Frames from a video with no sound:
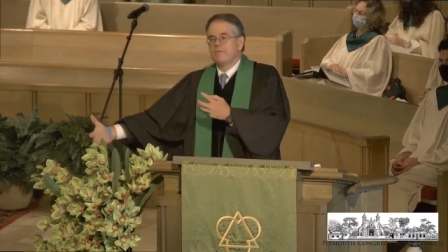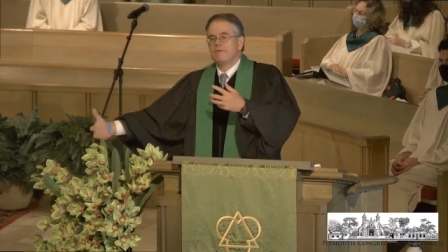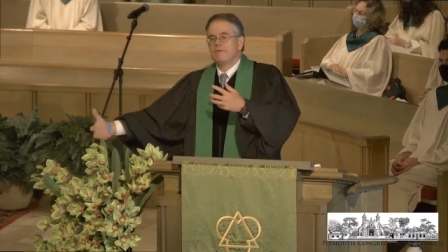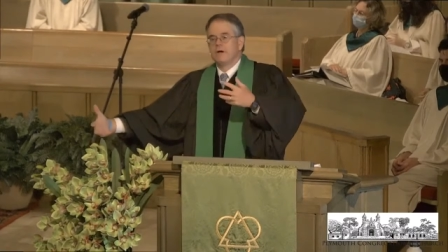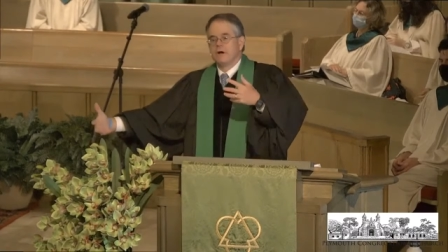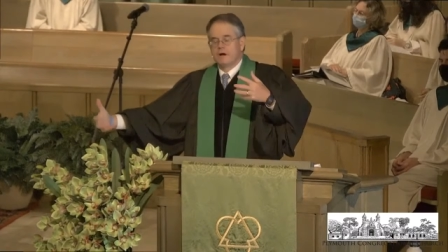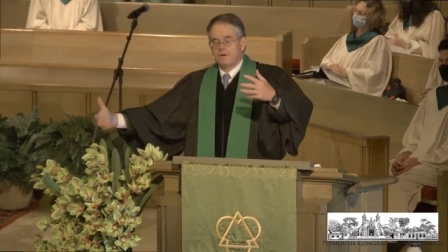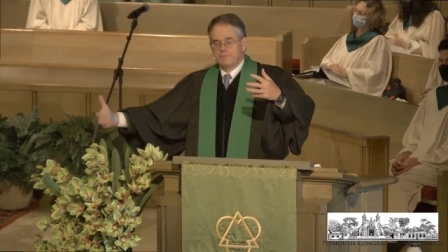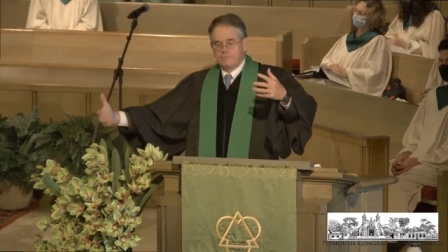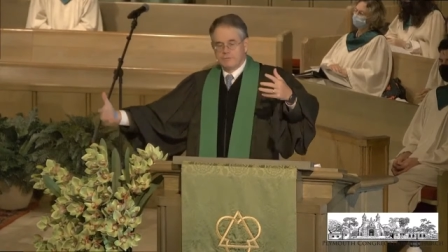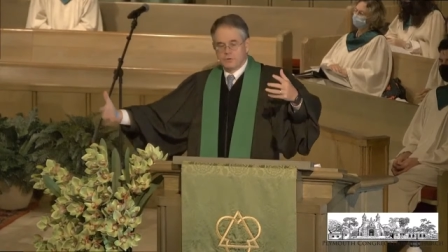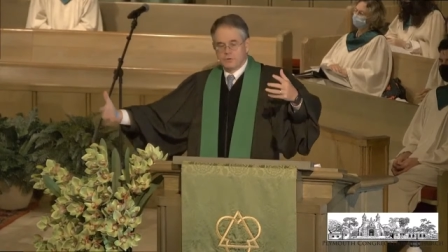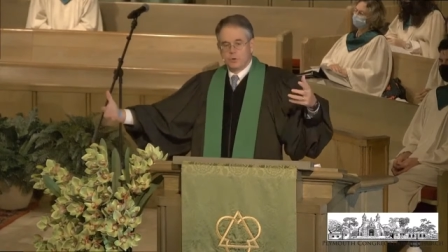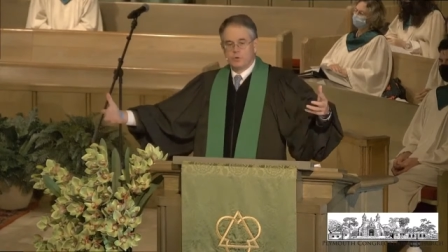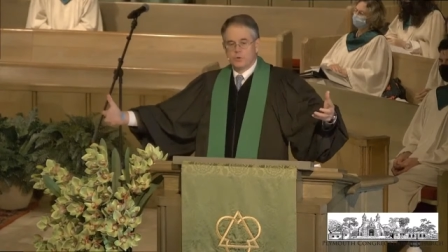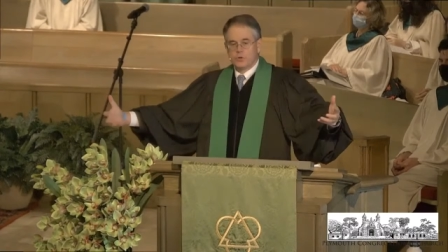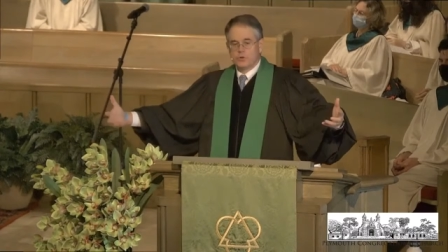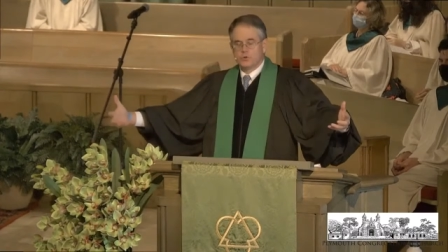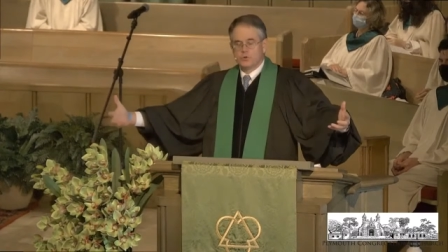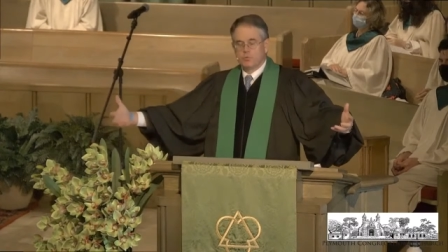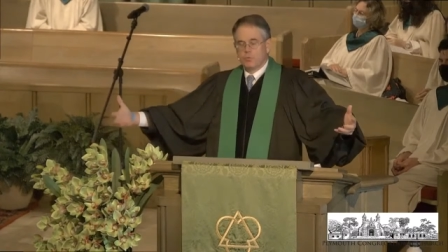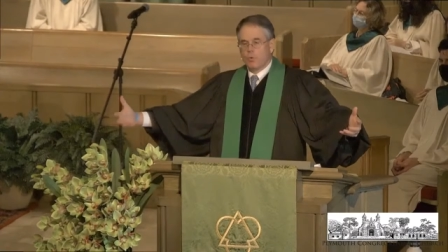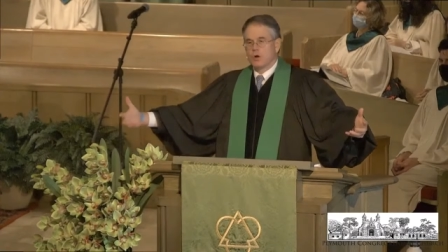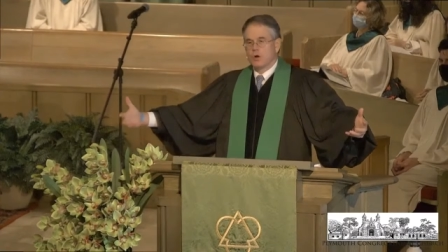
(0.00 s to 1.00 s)
of, of
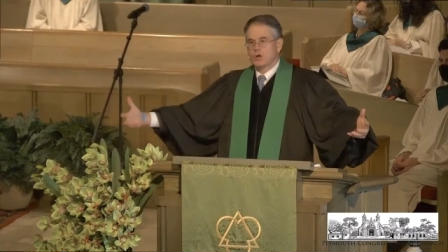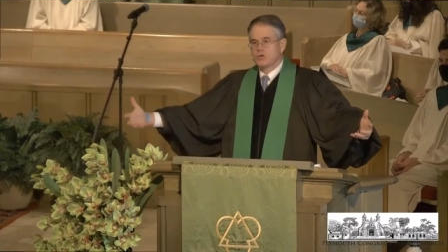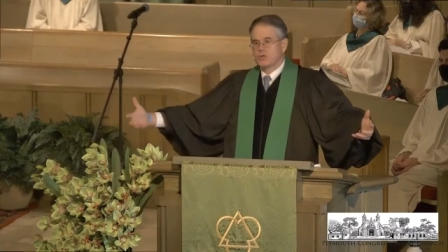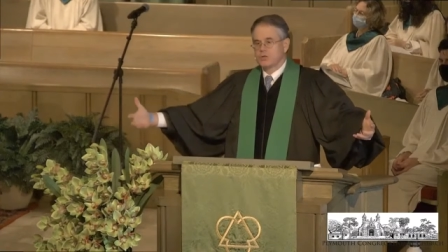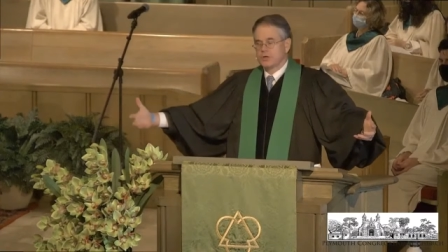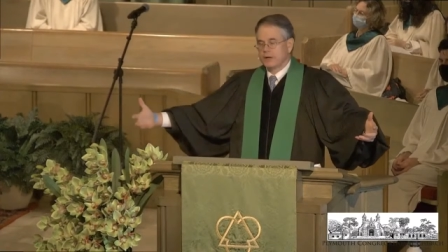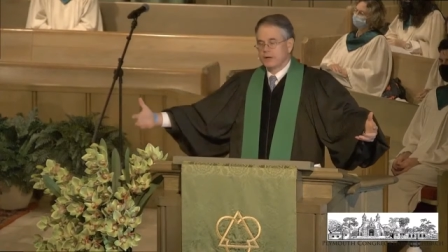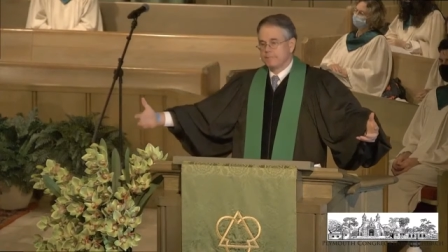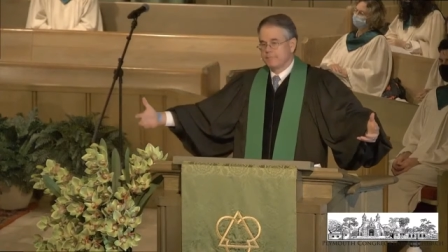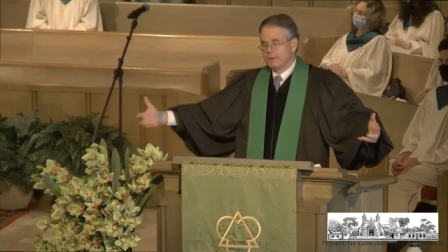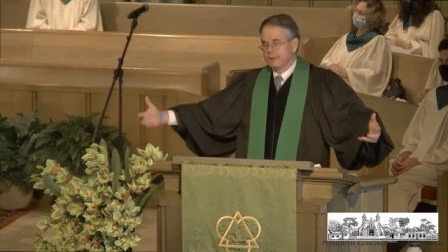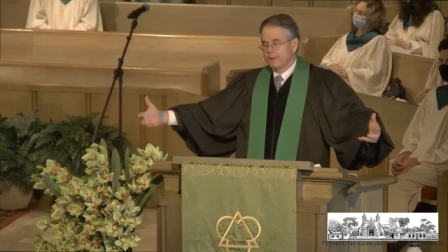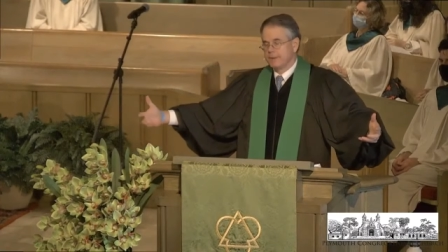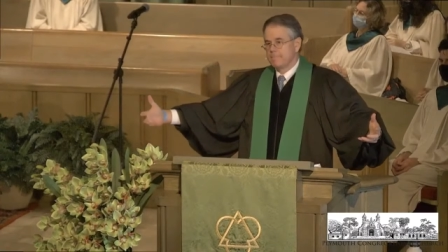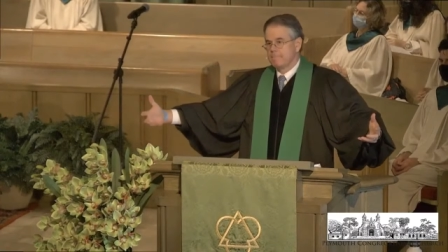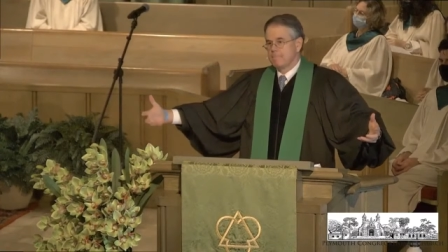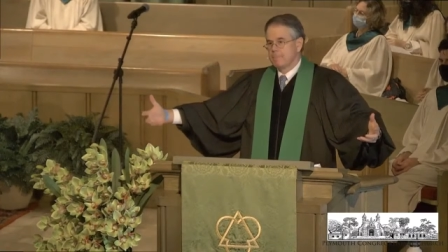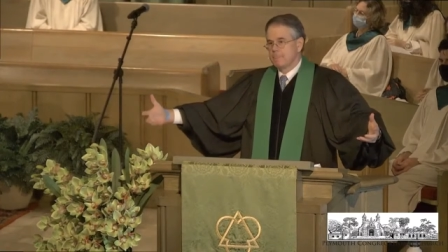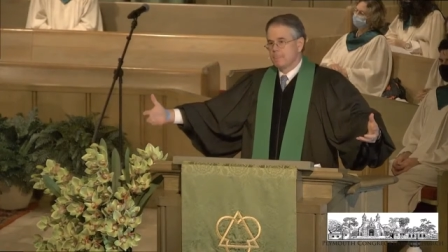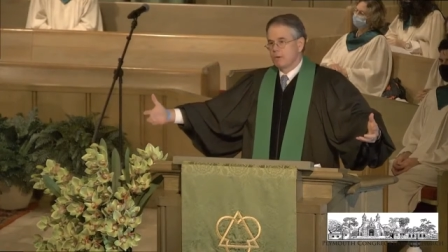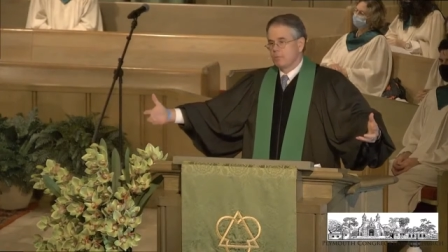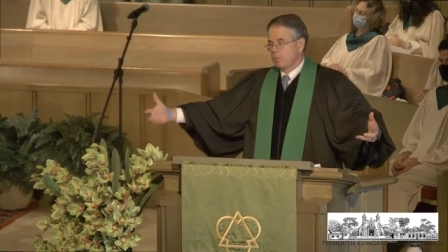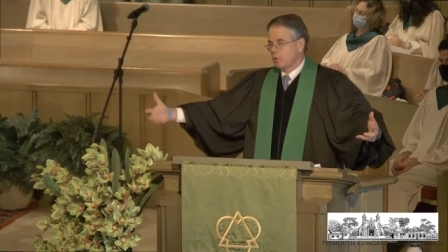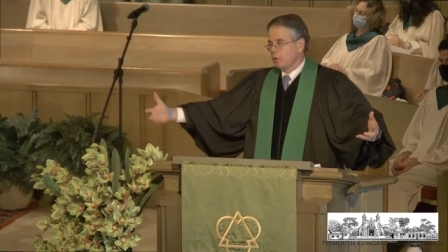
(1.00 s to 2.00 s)
Jewish worship
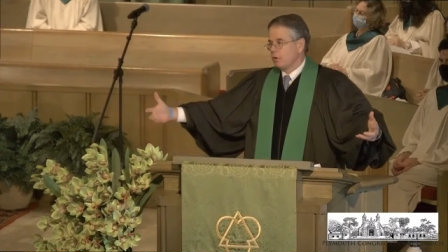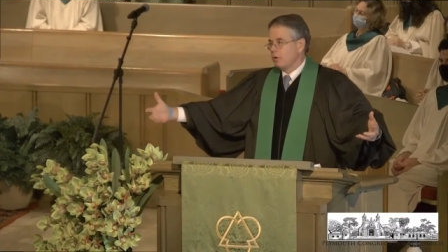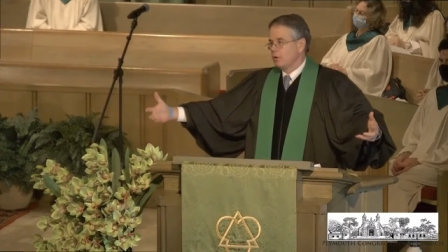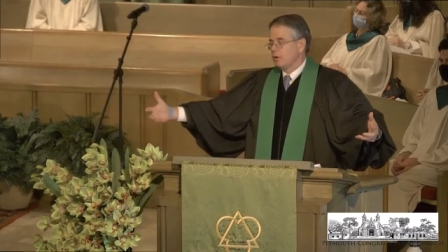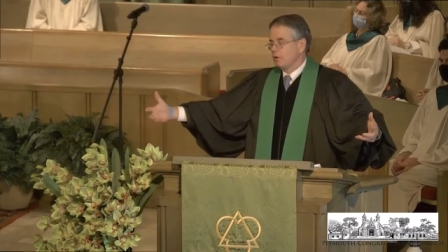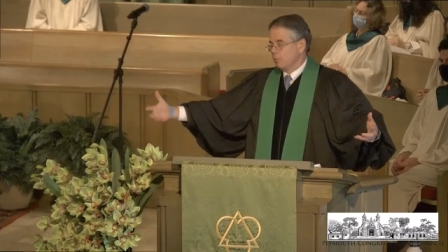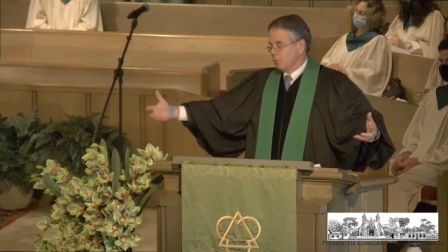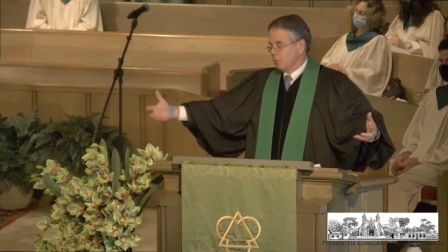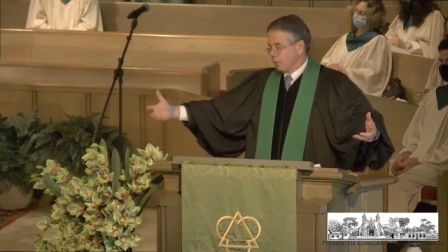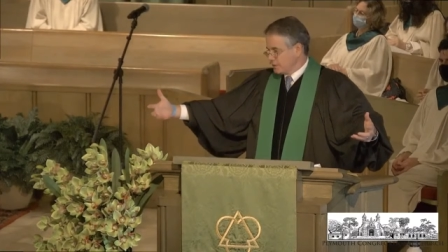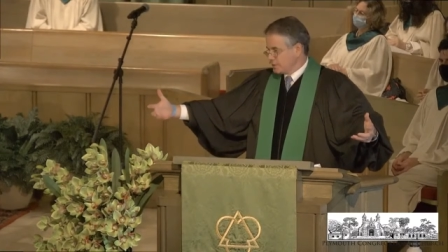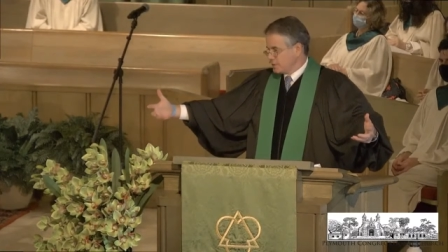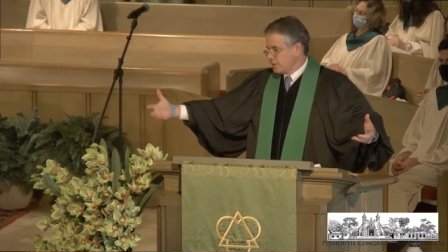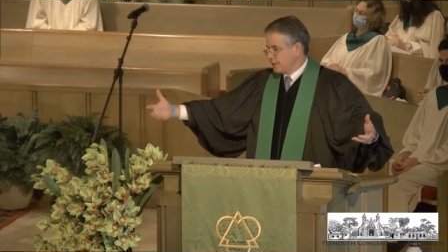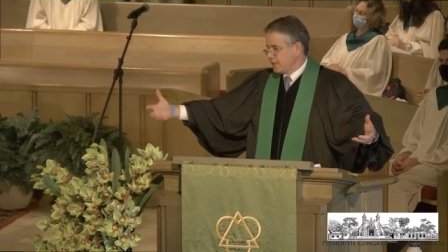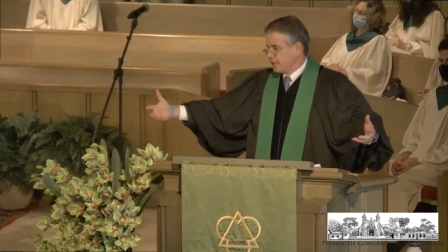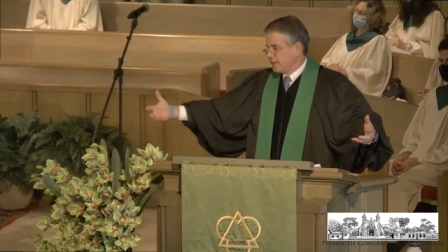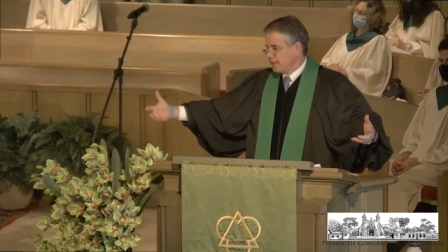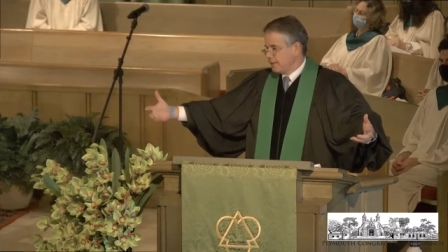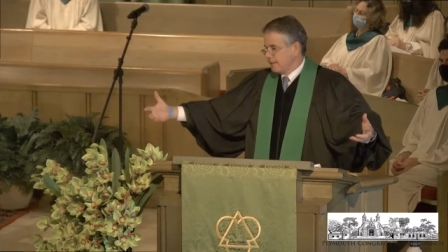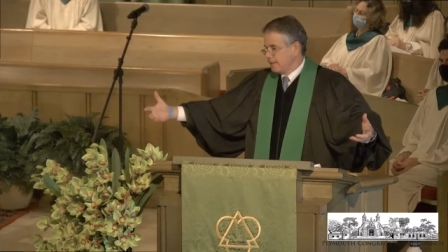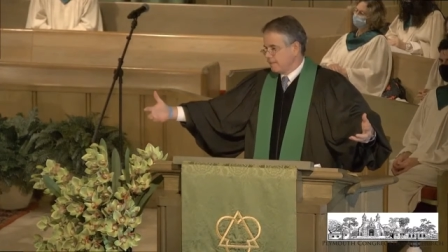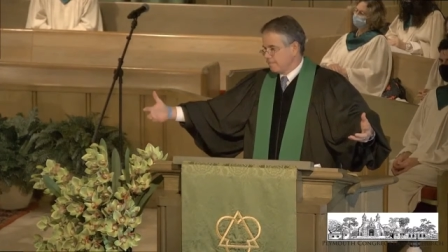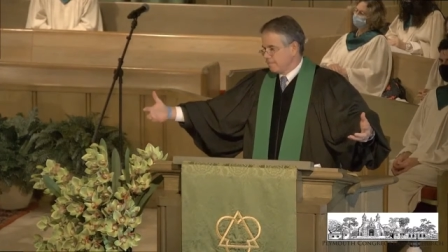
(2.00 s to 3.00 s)
were, was
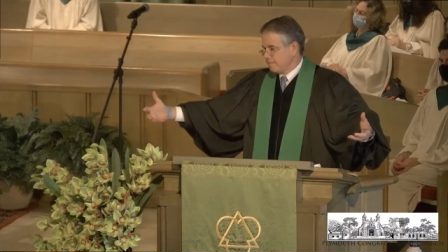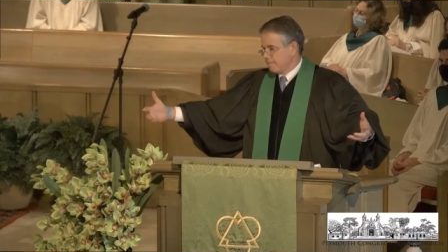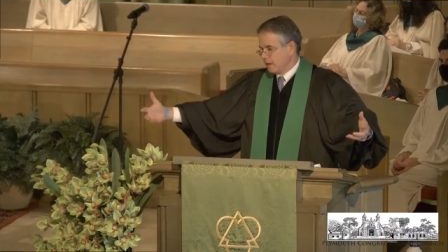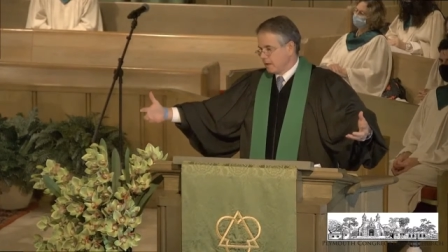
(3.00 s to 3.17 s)
in